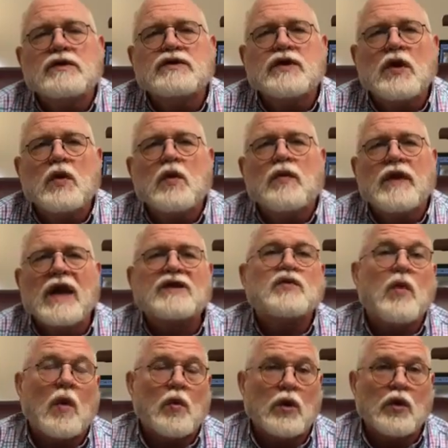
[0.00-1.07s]
so that's
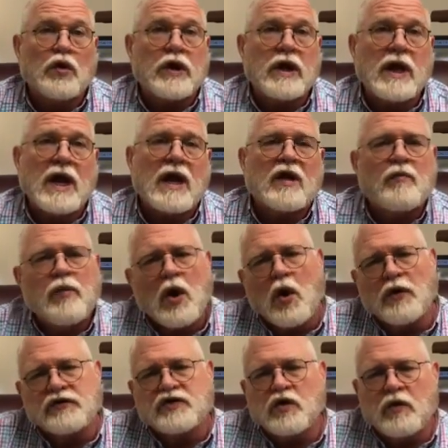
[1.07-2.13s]
what we're looking at. And
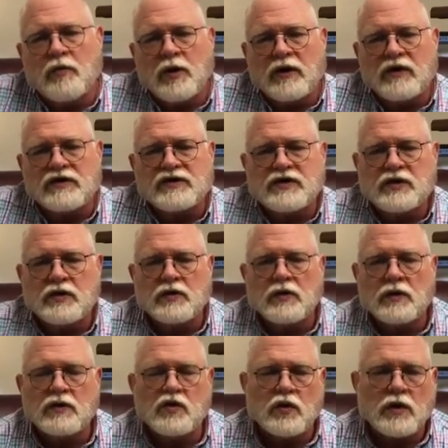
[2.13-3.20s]
Paul is going to bring this
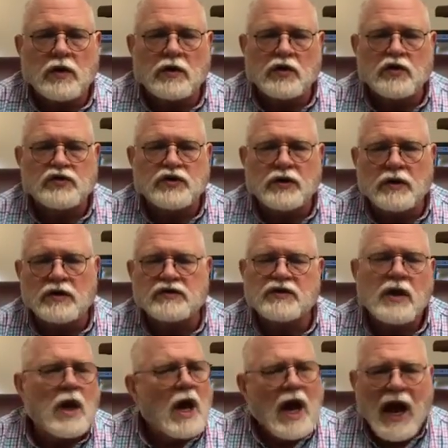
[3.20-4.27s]
to a conclusion. This,
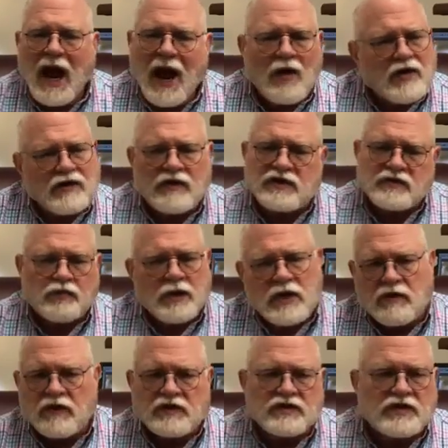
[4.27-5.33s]
how can this
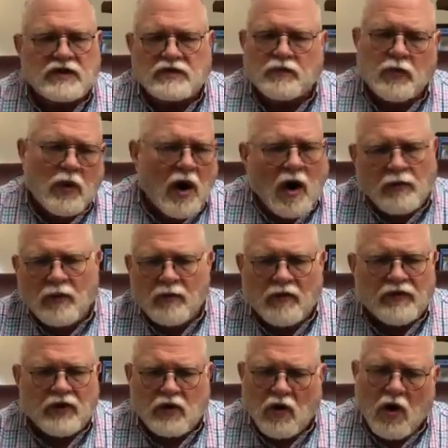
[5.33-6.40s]
be? This problem of
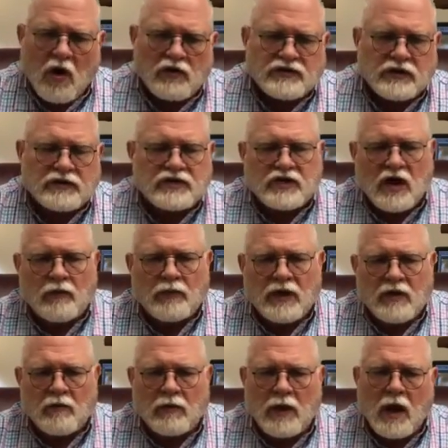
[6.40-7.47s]
the cross, a
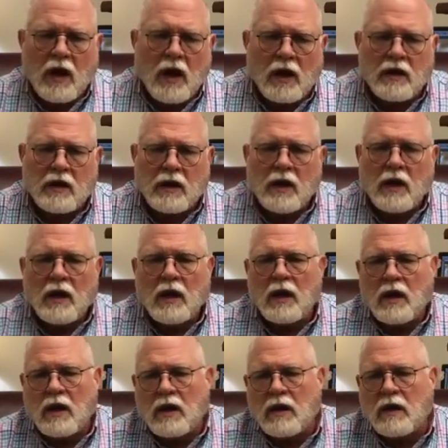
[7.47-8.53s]
stumbling block
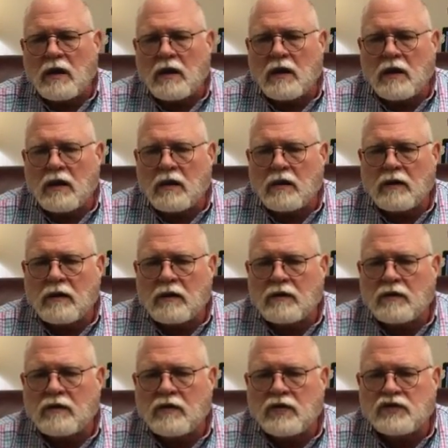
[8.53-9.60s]
to
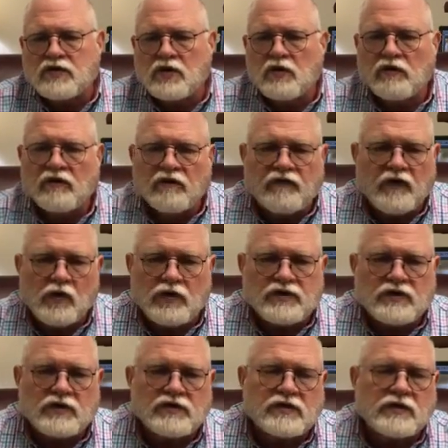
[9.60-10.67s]
Jews and
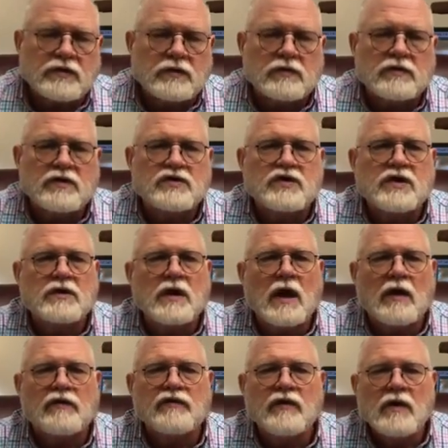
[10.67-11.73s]
foolishness to
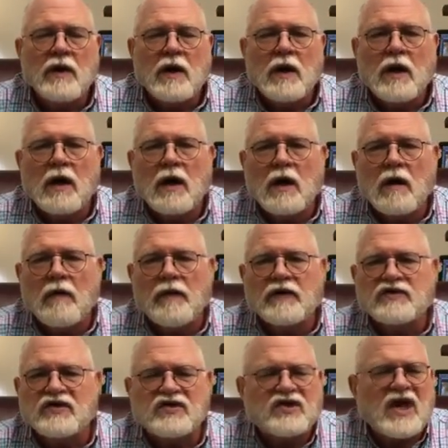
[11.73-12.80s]
Gentiles.
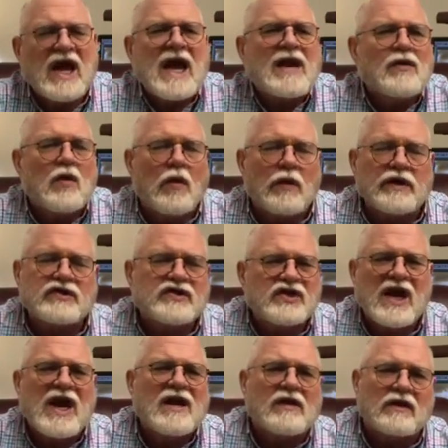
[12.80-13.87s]
It's a scandal. It's
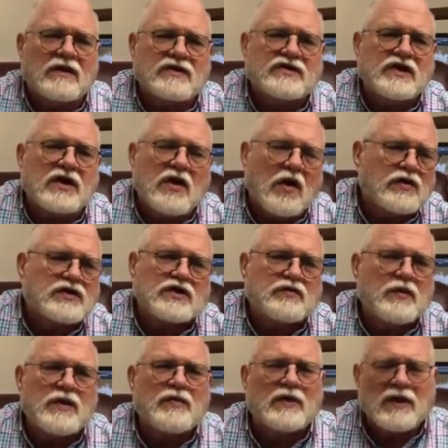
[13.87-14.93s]
scandalous. It causes
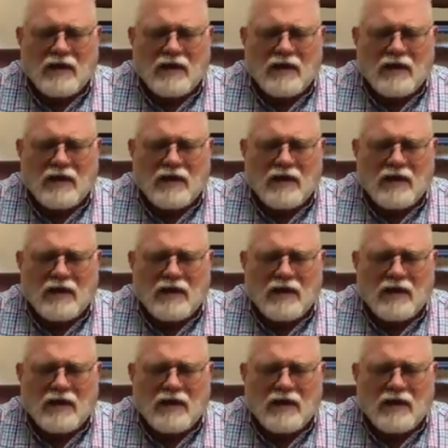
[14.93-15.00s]
people to,